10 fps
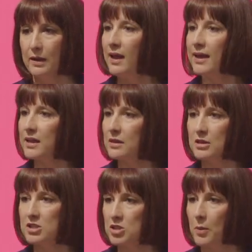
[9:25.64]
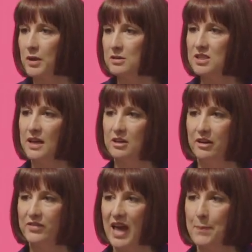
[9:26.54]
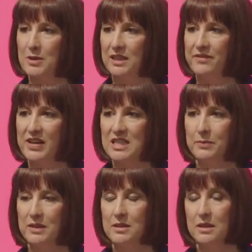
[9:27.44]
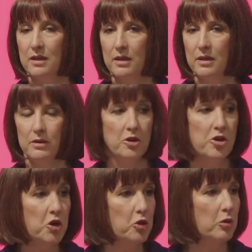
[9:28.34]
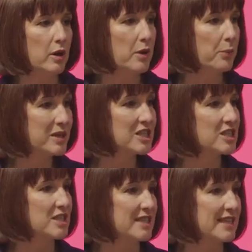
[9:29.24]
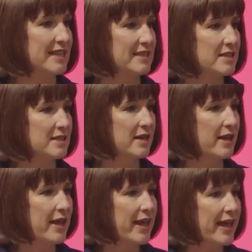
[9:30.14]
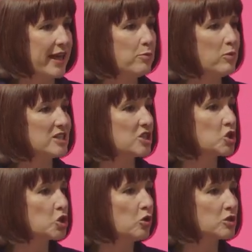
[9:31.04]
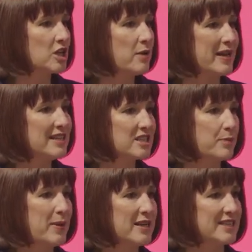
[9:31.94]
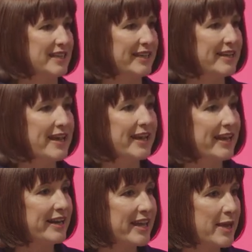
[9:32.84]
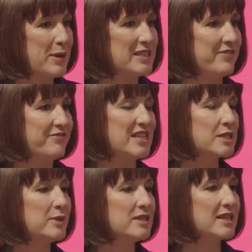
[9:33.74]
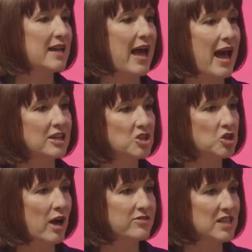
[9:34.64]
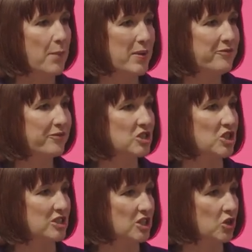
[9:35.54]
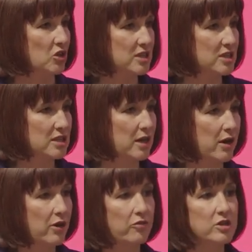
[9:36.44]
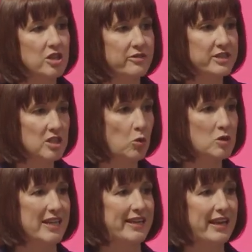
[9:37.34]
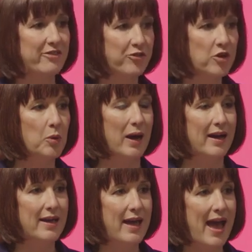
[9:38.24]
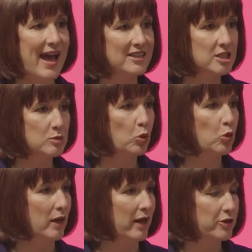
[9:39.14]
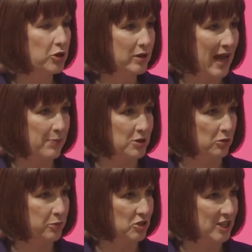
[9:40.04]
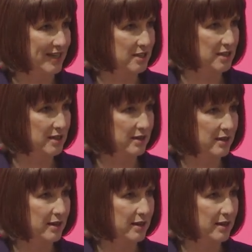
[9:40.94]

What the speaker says: Like the stop-go cycle of capital investment, the new British disease, in which short-term instability inhibits investment and drives up infrastructure costs, resulting in fewer and smaller new capital projects.